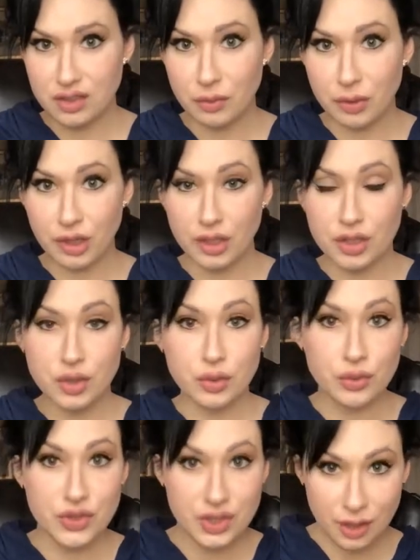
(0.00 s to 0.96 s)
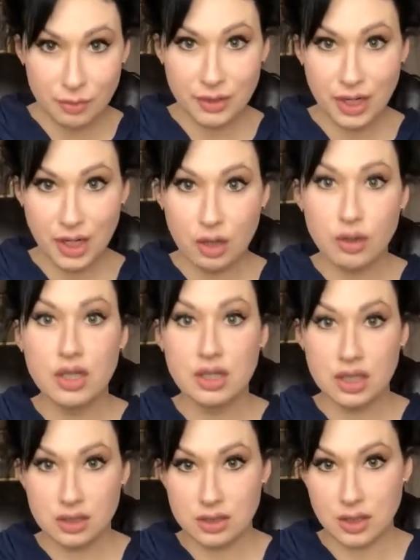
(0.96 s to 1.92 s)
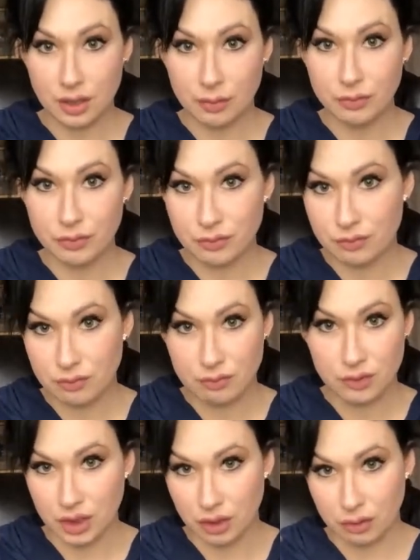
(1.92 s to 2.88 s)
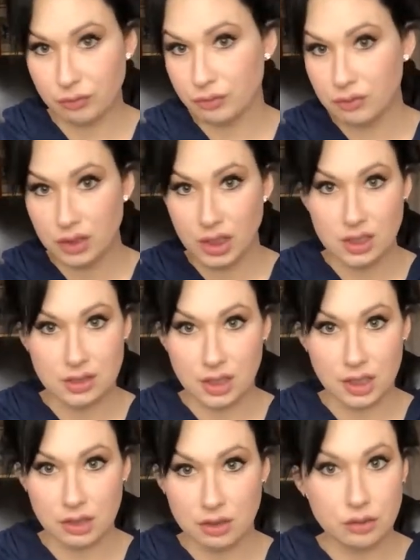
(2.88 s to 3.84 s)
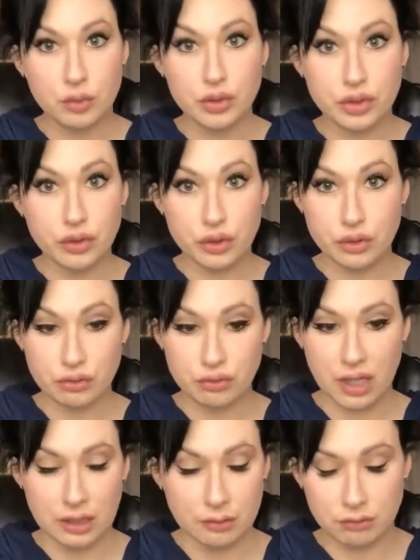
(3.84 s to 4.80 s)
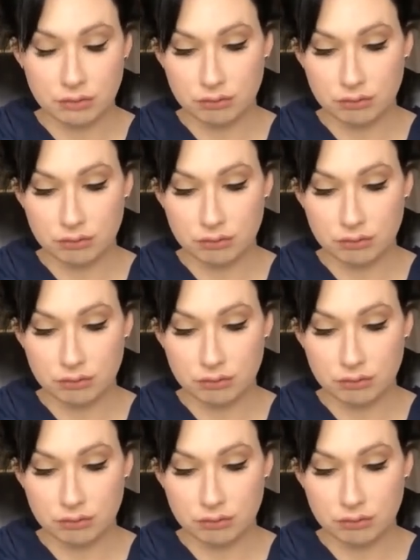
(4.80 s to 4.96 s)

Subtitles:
So we're going to do some now, and then some, you know, like I said, we'll do that